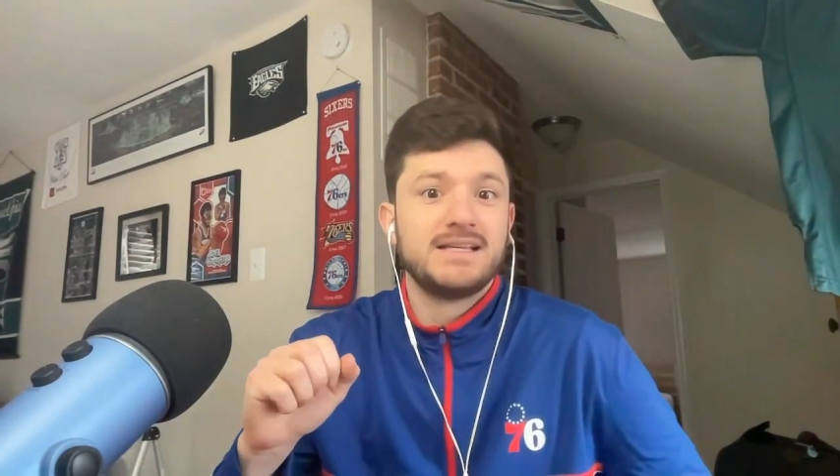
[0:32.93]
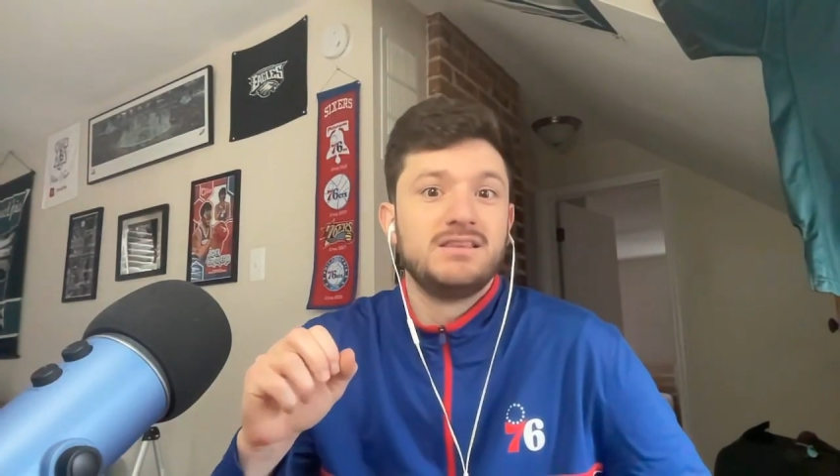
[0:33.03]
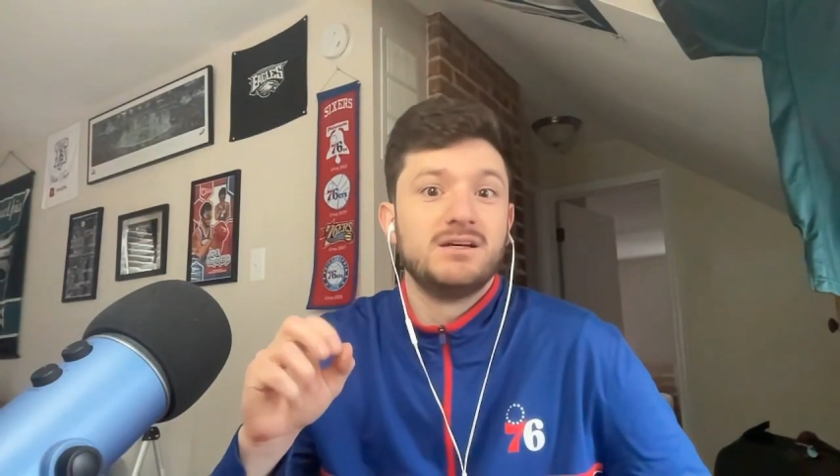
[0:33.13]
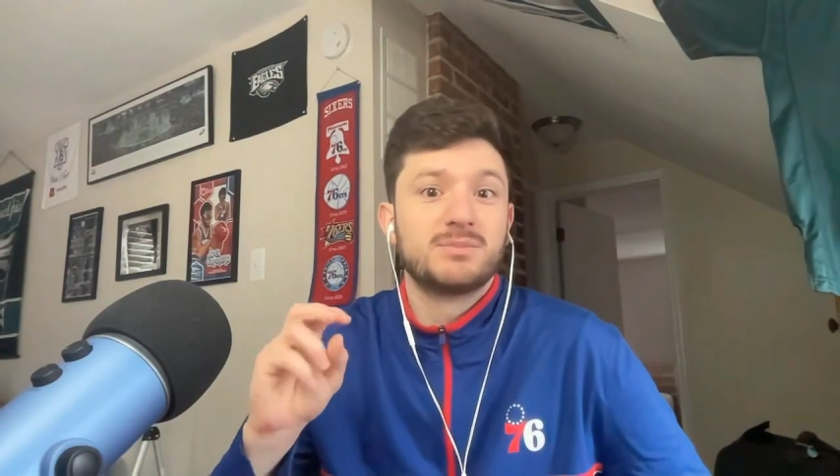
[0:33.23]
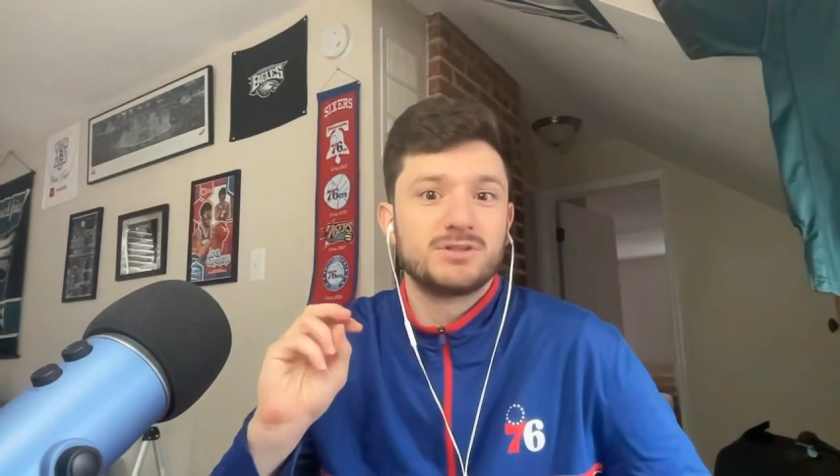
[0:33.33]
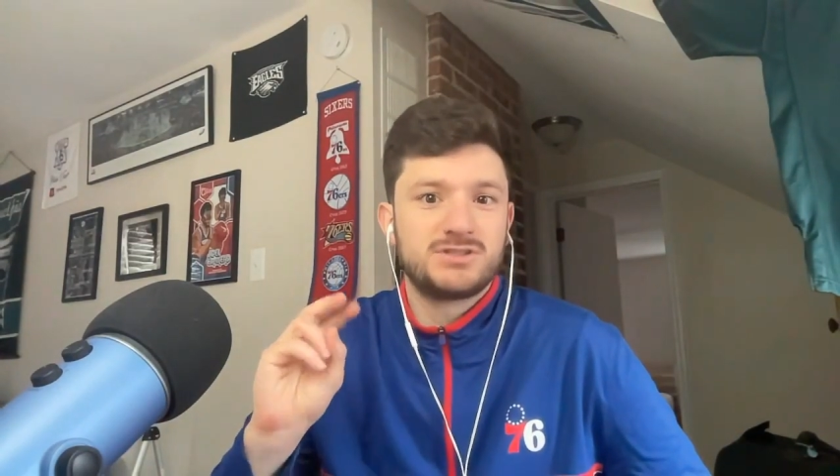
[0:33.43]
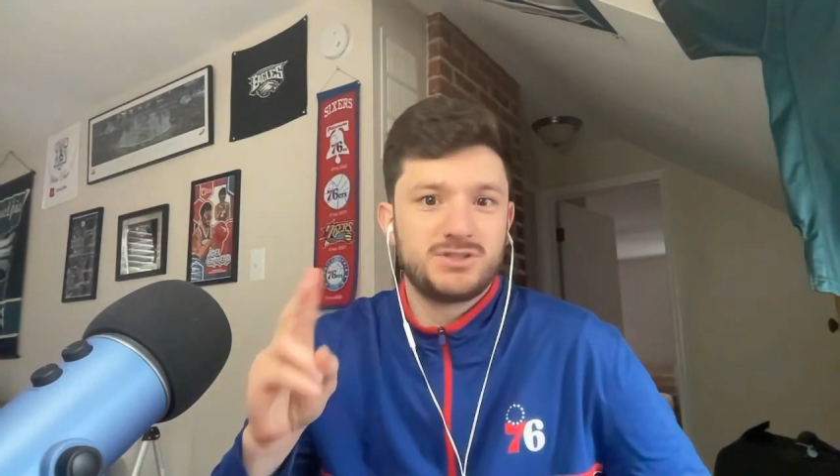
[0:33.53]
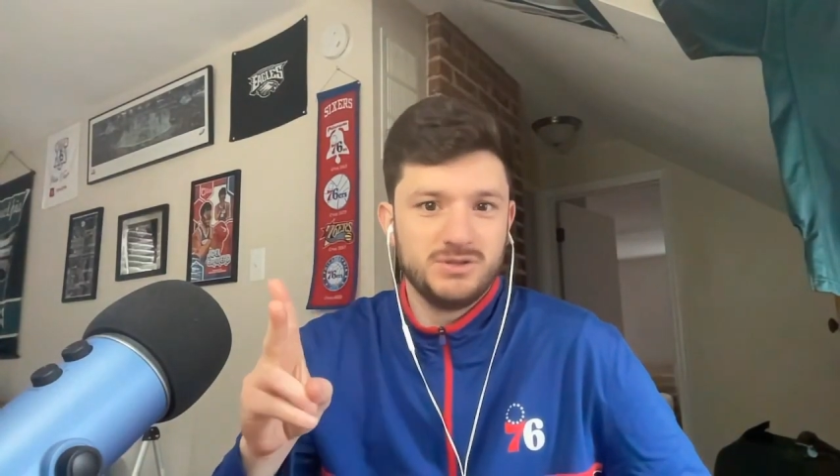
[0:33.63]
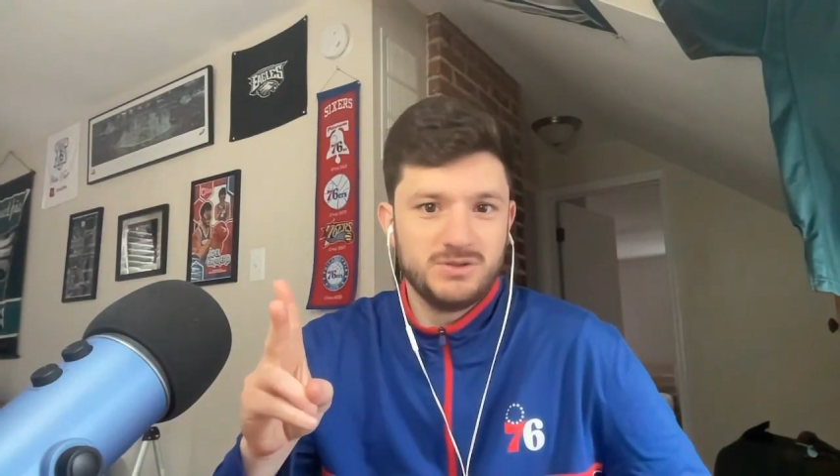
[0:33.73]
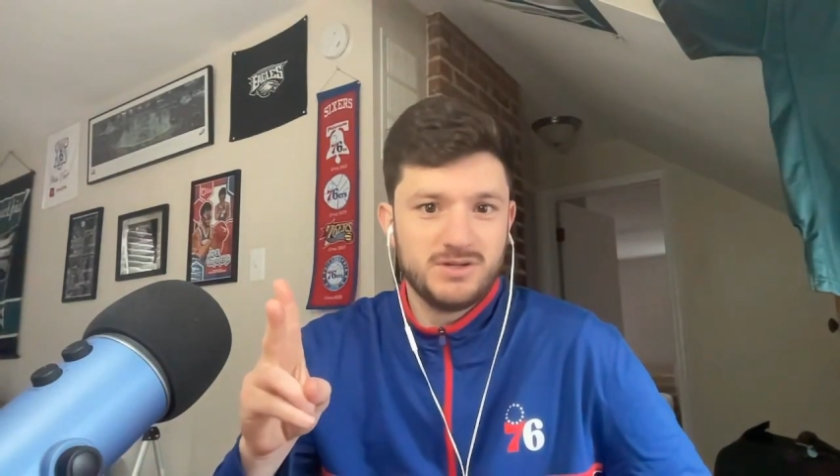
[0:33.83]
Number
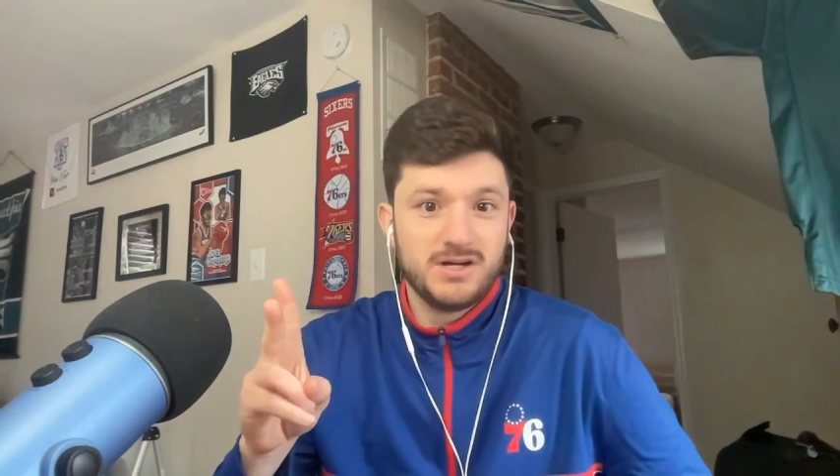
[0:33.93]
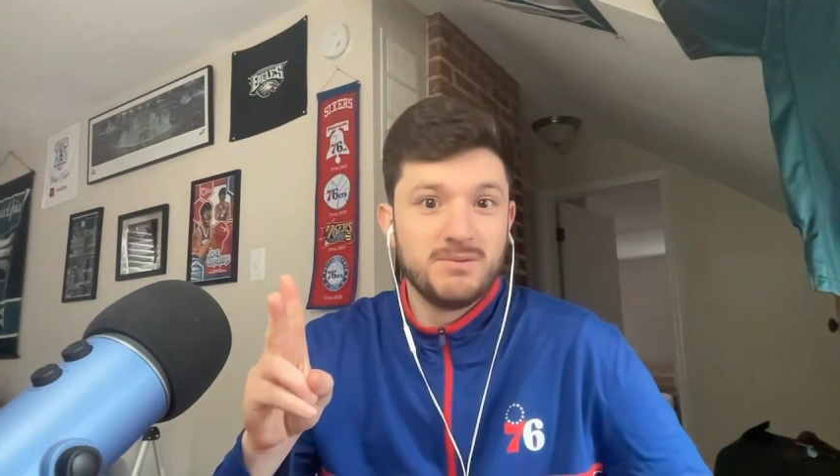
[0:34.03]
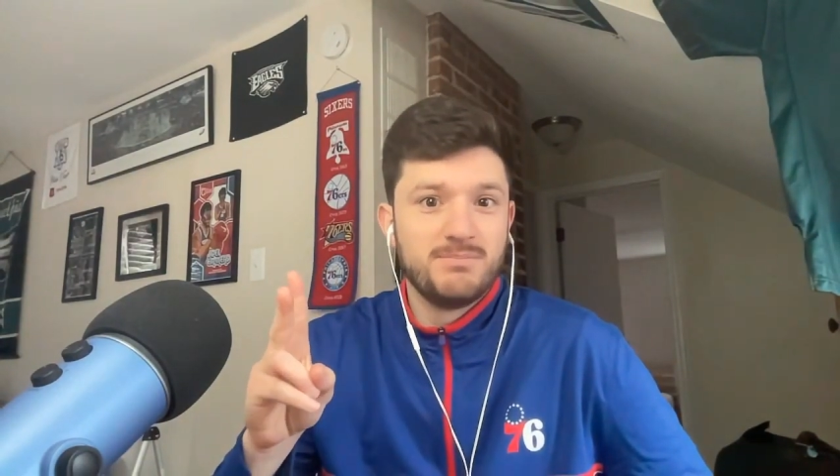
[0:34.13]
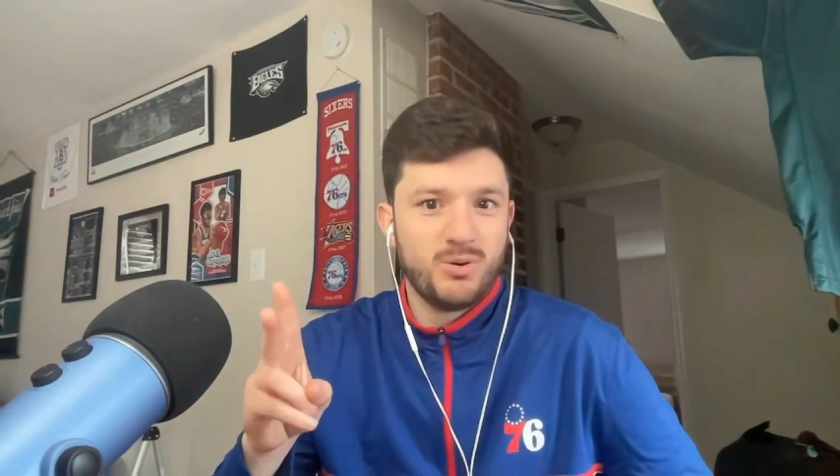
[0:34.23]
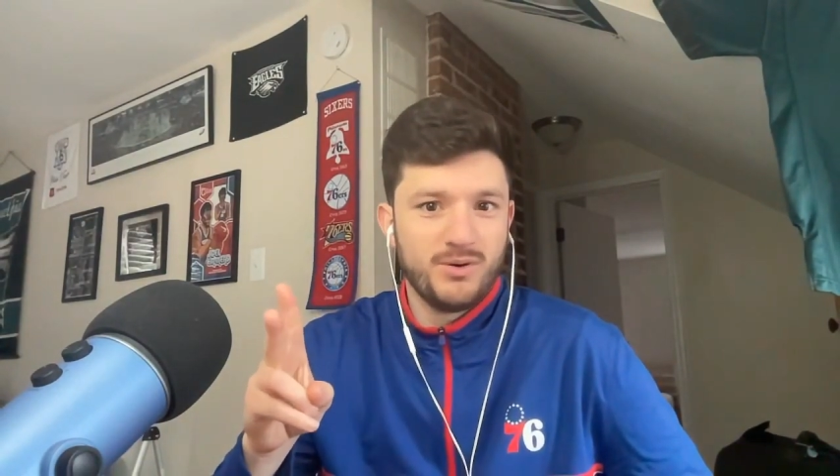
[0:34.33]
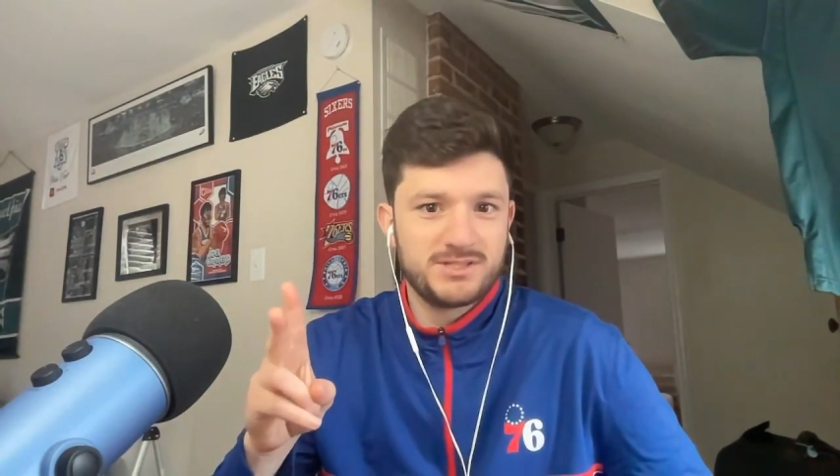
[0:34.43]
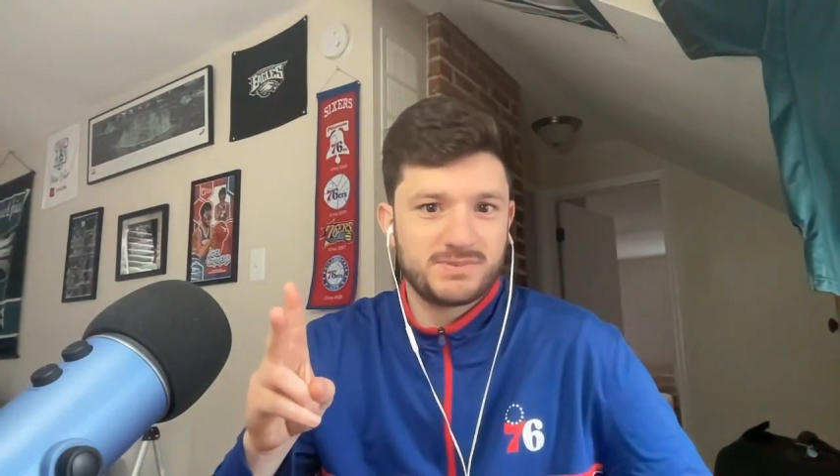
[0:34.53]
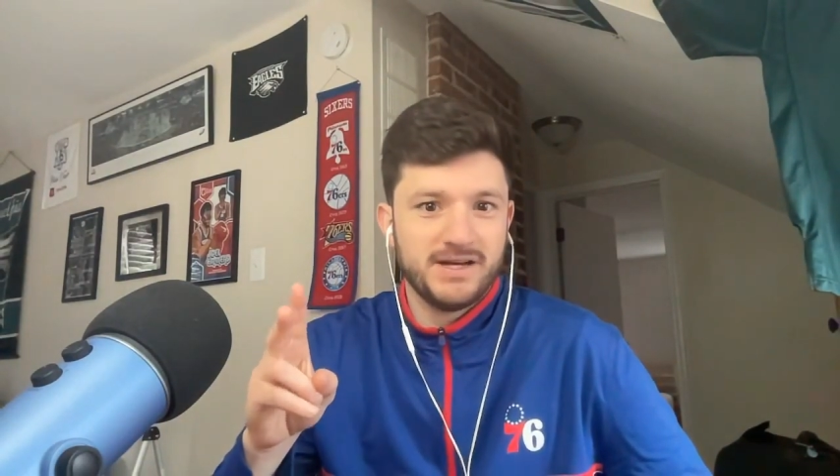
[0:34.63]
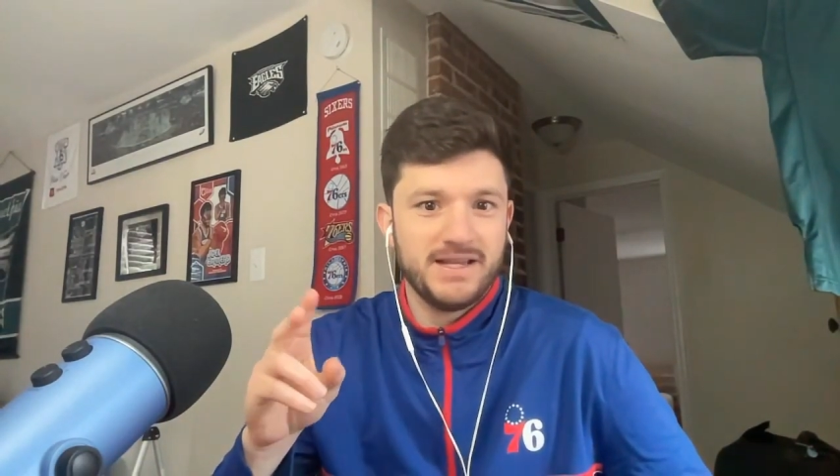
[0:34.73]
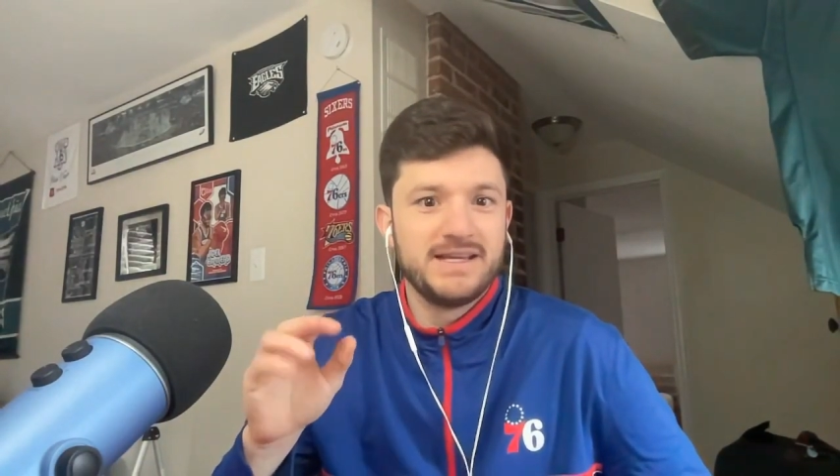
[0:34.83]
2, point
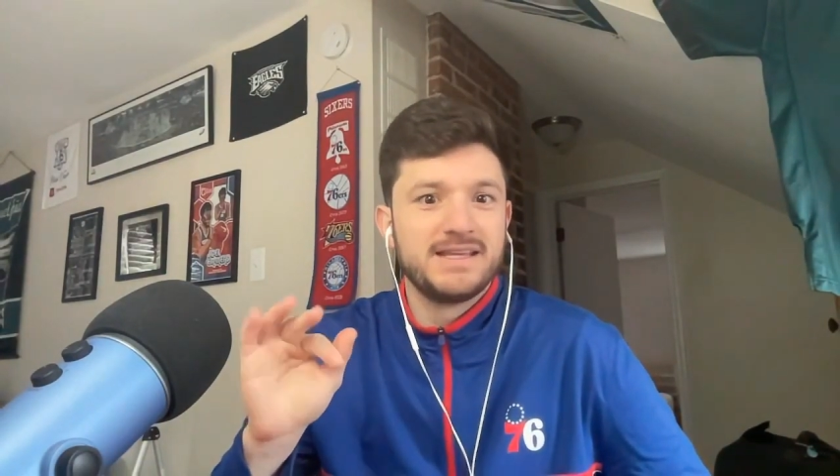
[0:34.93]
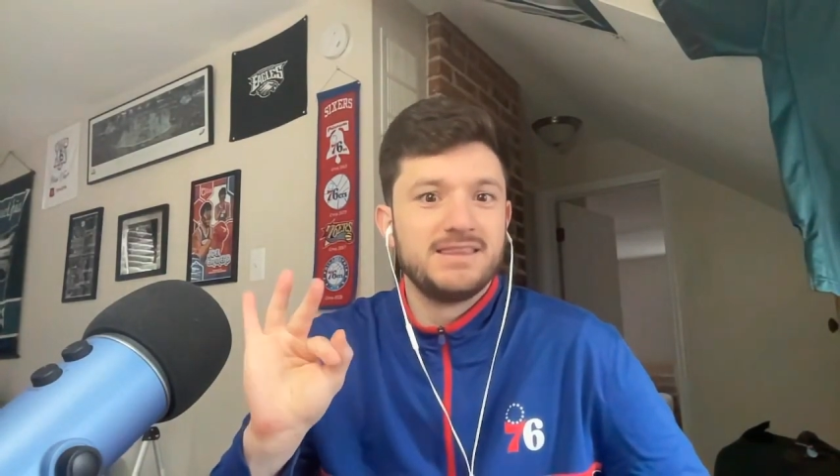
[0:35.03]
spread.